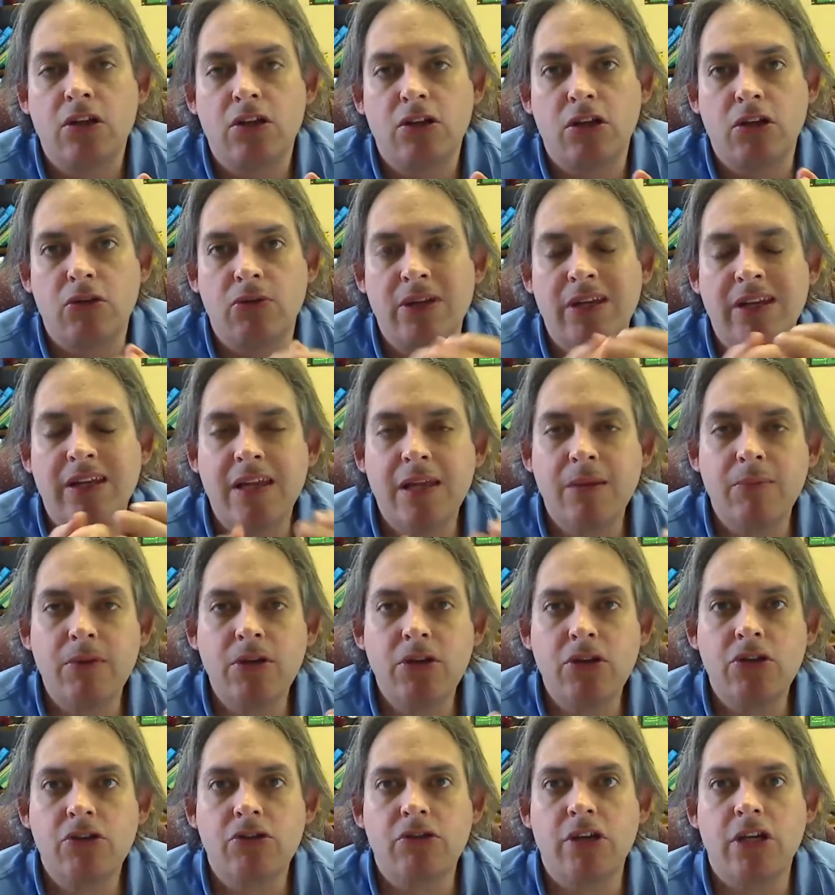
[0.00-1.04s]
So in
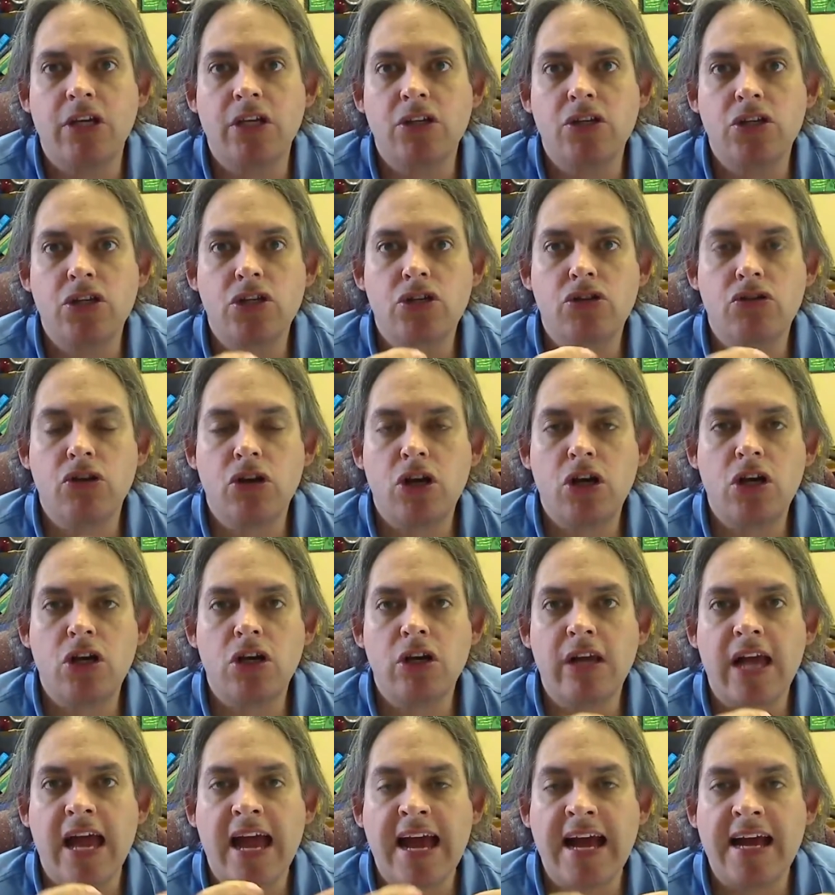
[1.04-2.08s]
chemistry,
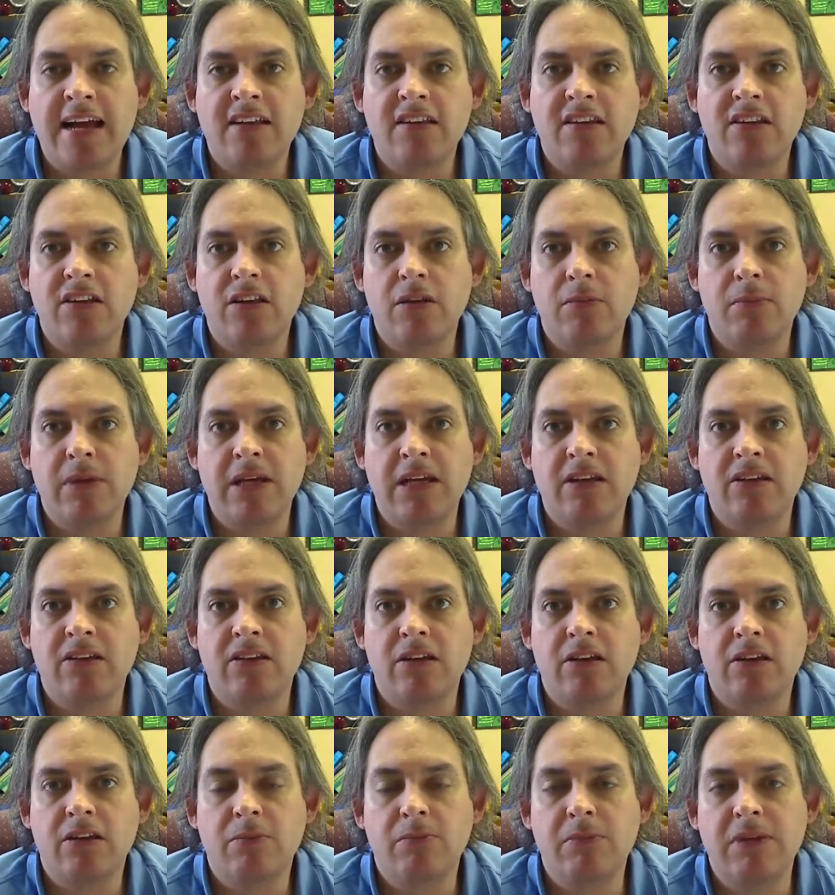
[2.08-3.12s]
strong acids and
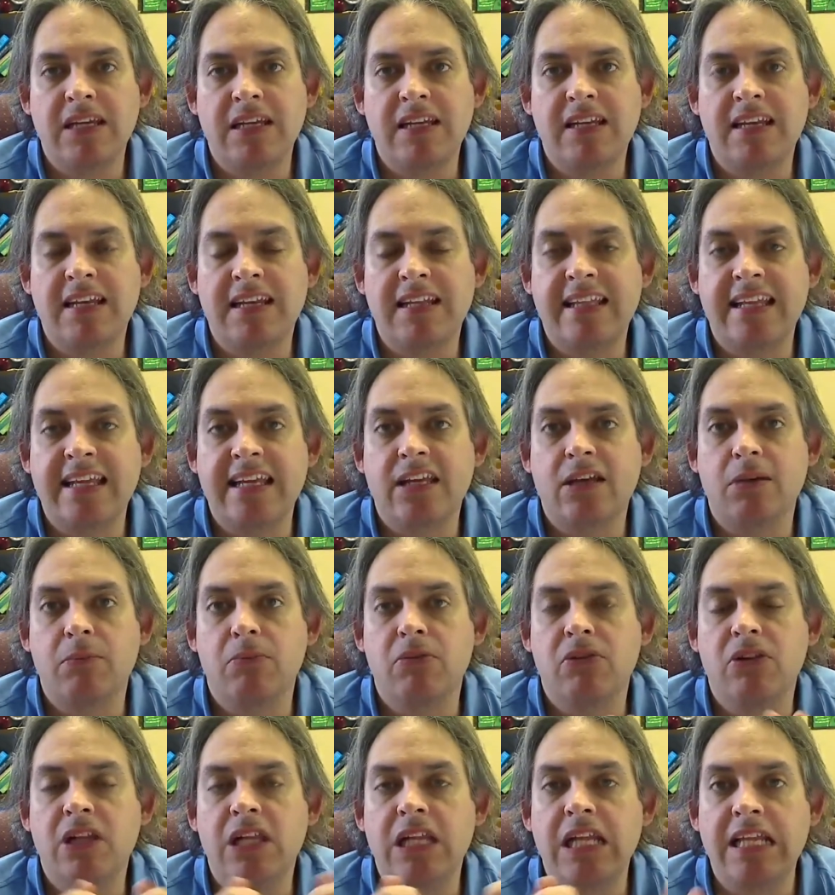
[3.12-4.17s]
bases mean that they
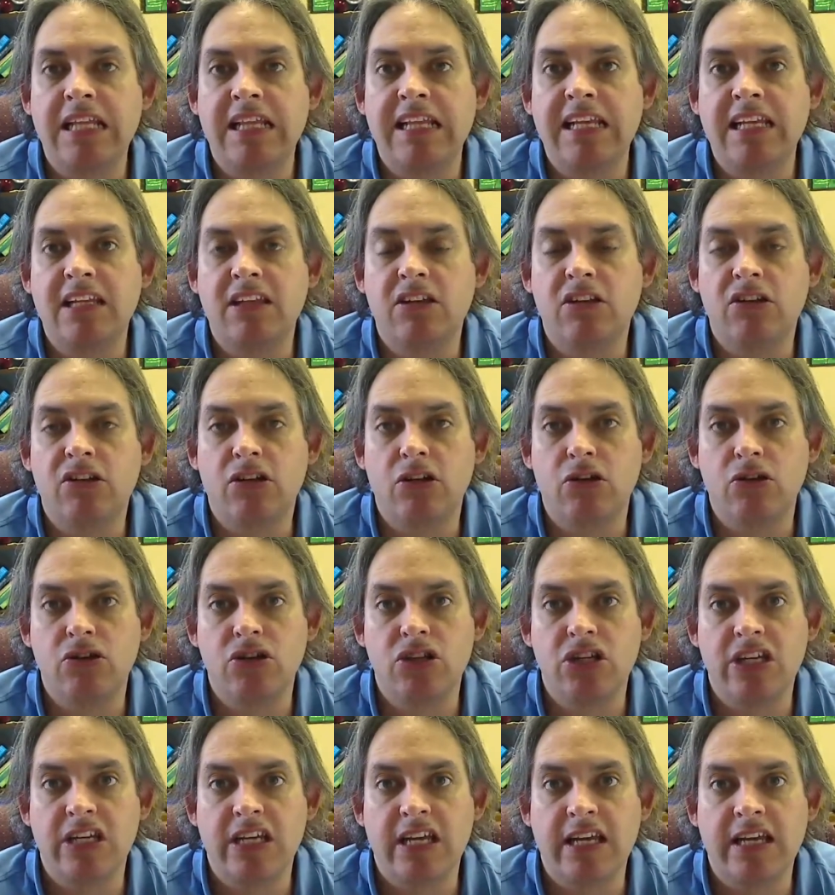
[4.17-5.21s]
completely
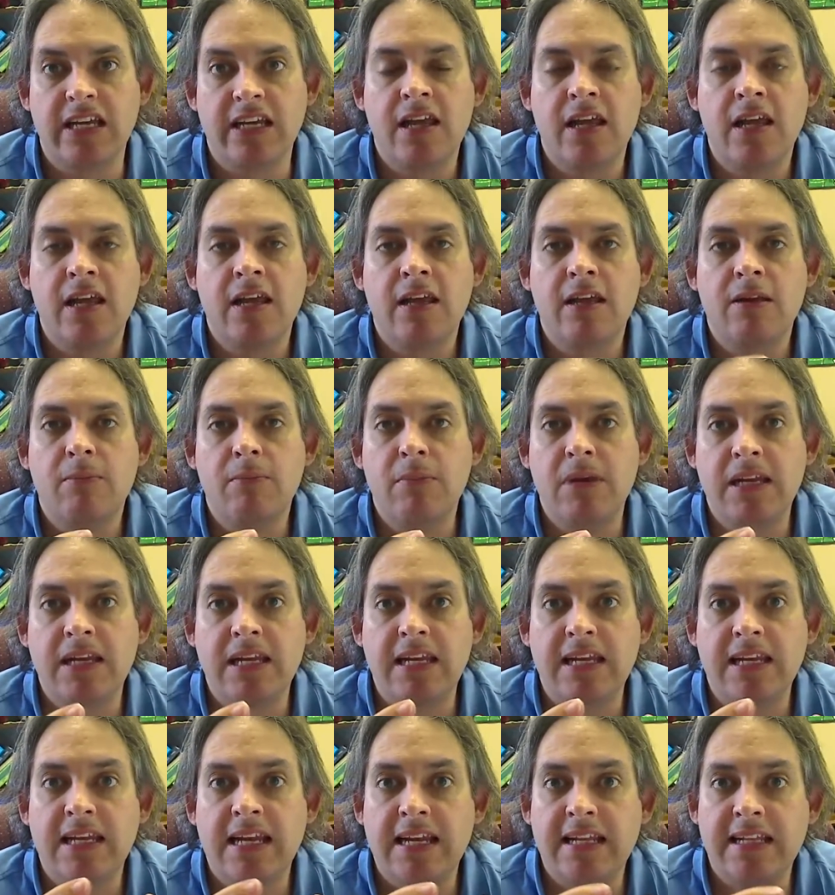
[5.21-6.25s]
dissociate,
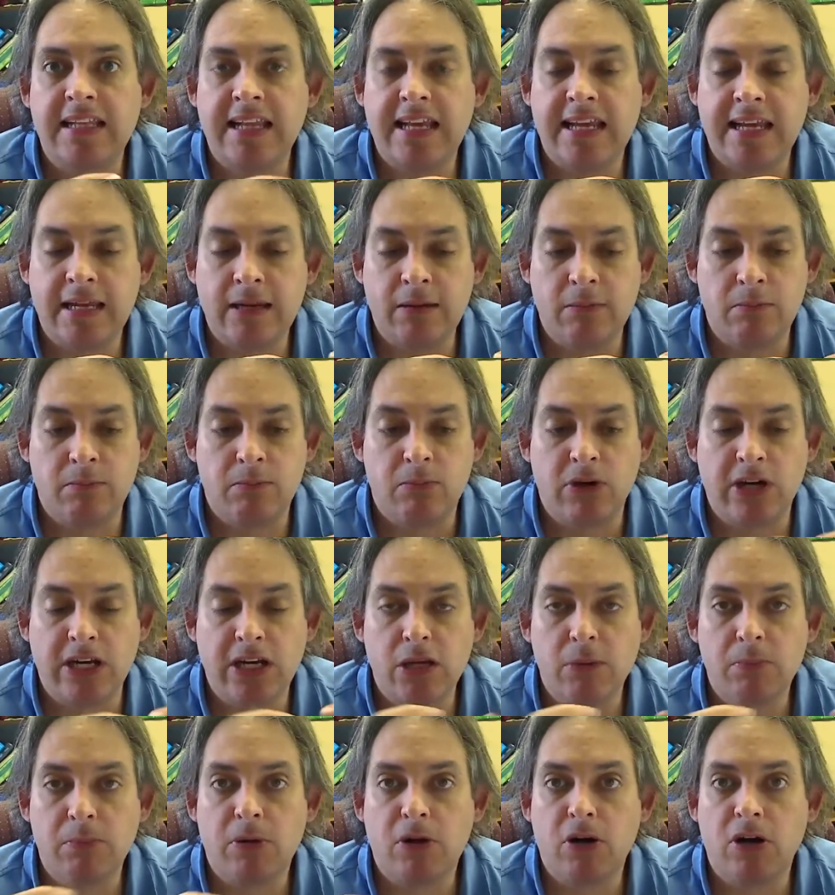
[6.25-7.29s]
meaning that they
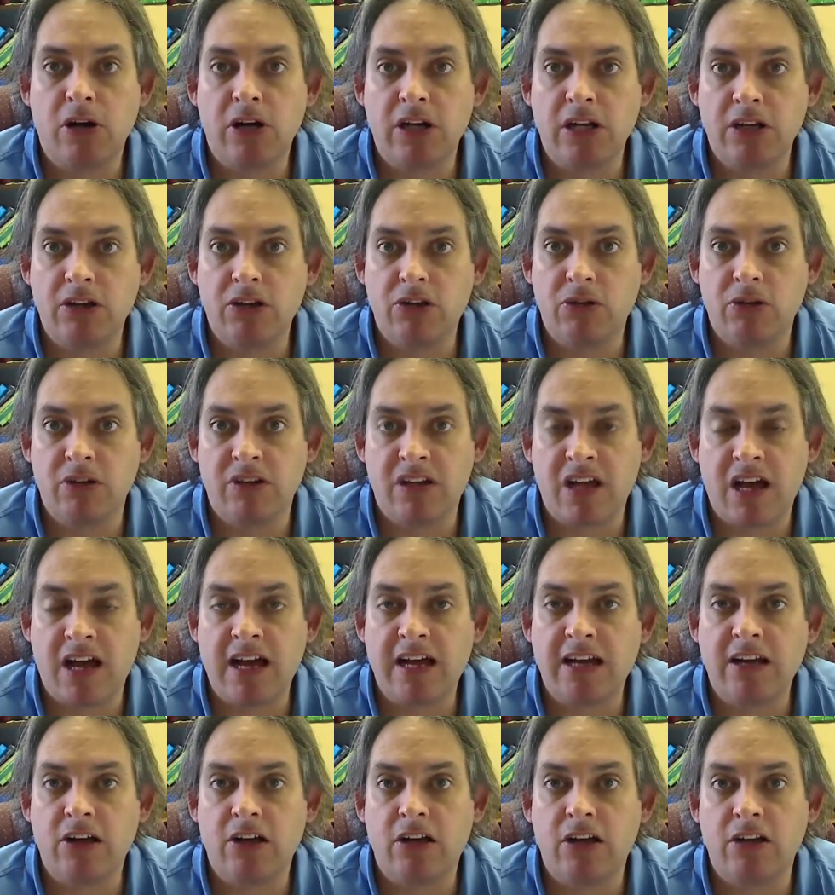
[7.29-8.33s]
break apart into its
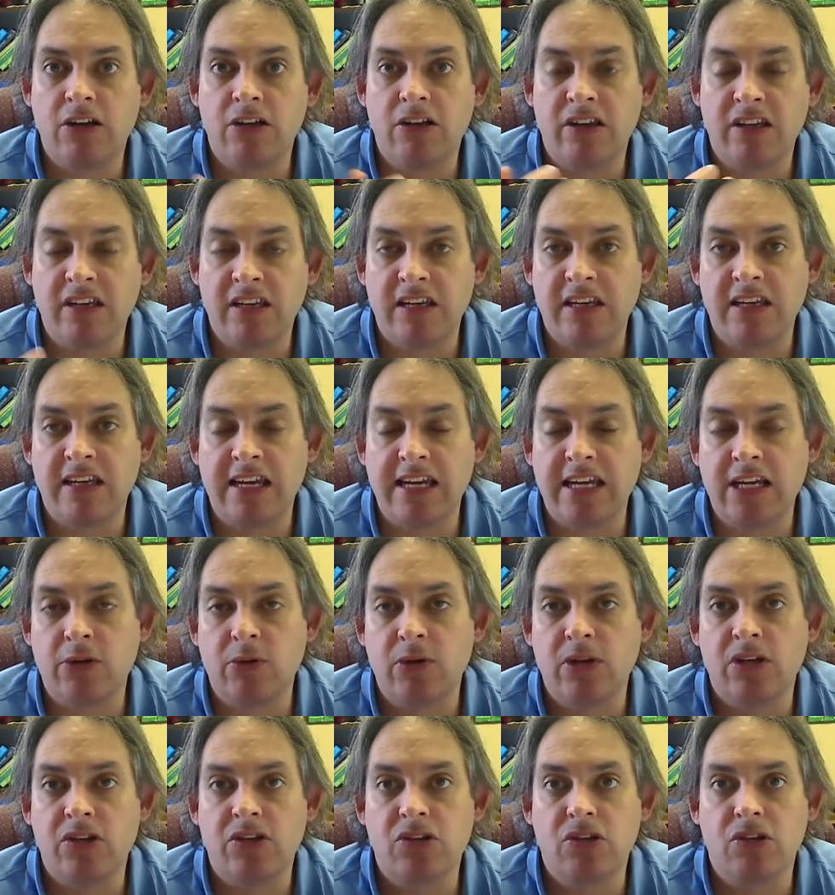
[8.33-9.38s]
ions in an
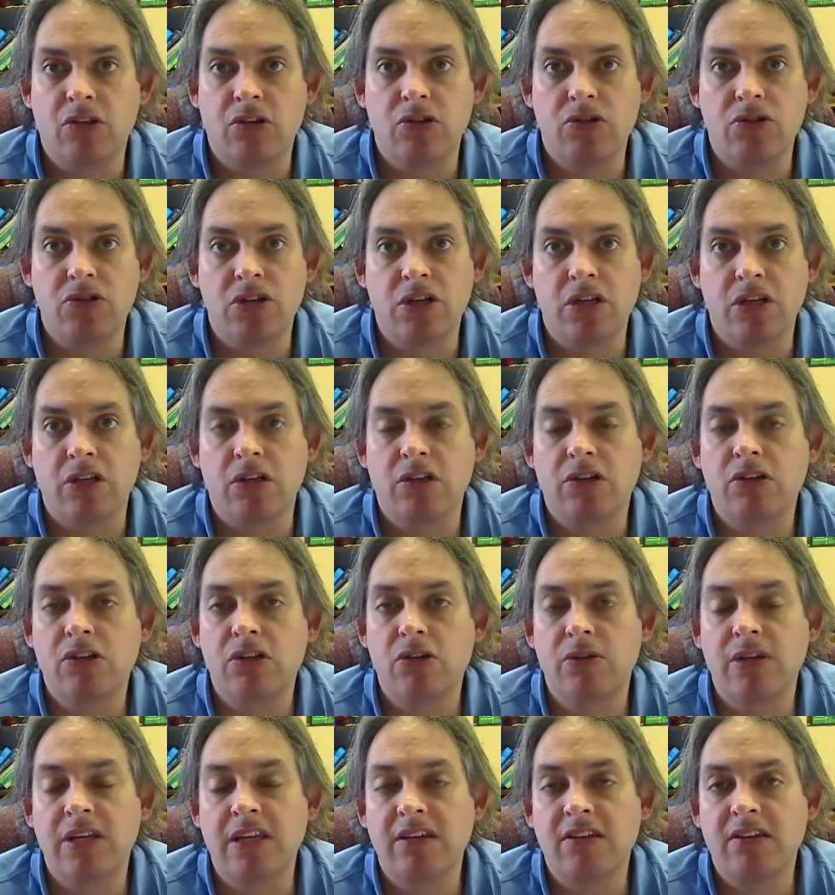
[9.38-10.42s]
aqueous solution.
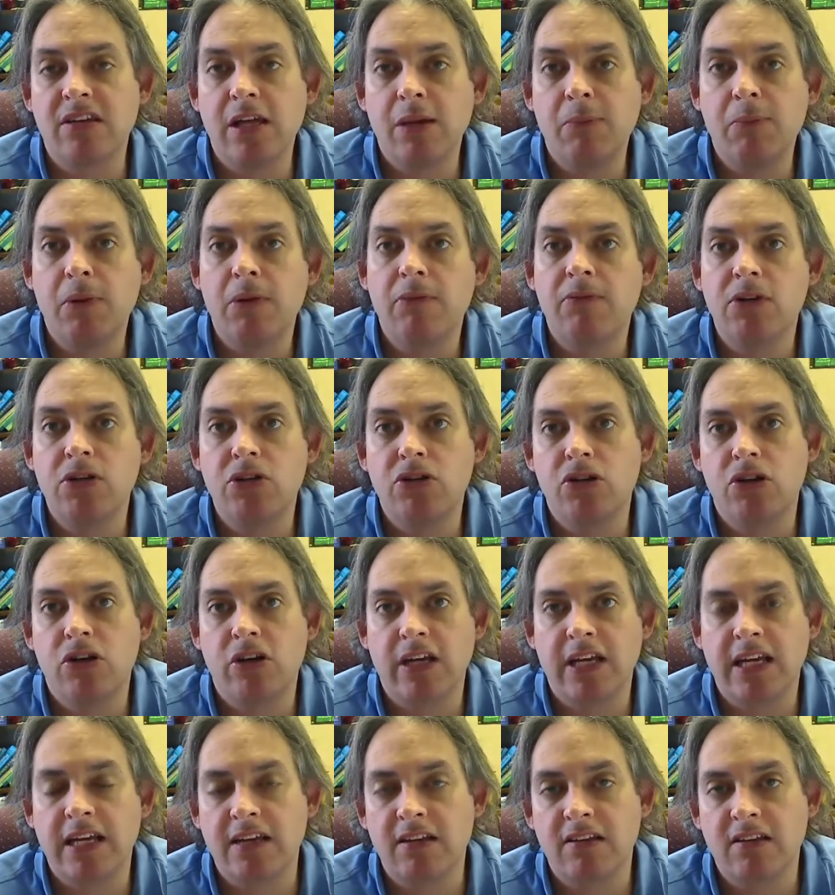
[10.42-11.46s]
So an example of a
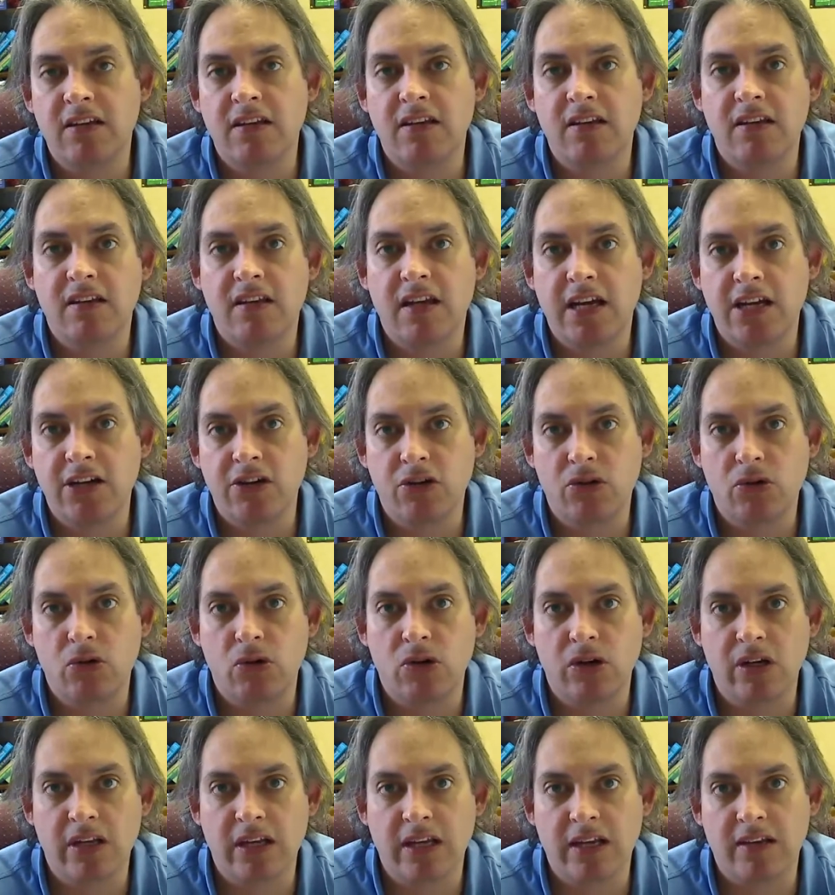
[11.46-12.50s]
strong acid is
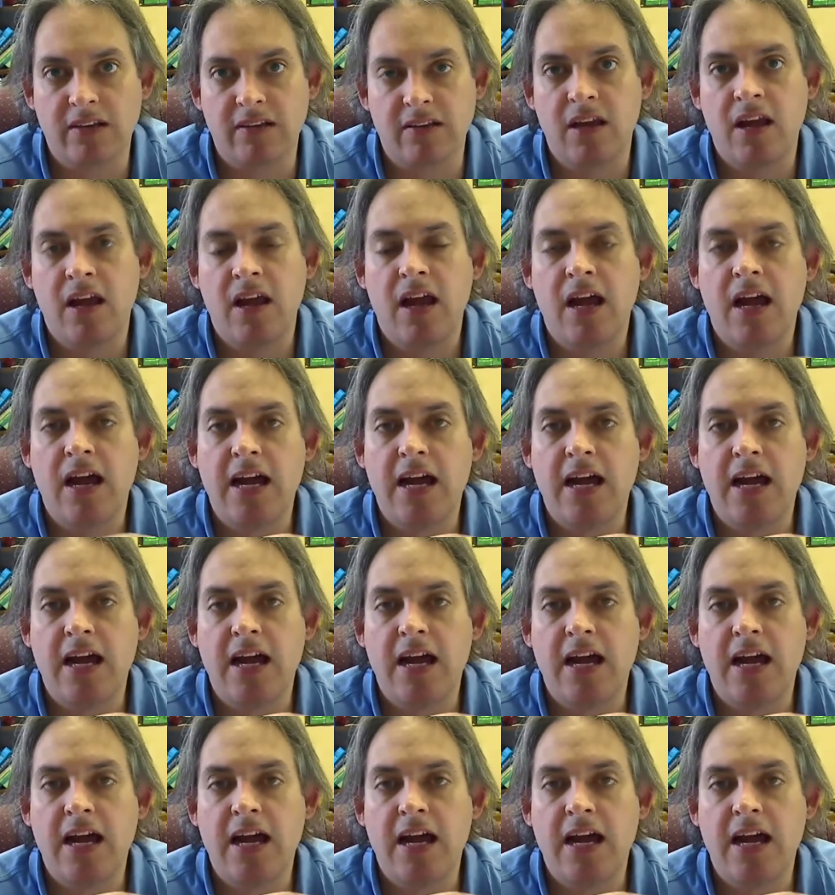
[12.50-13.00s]
hydrochloric acid.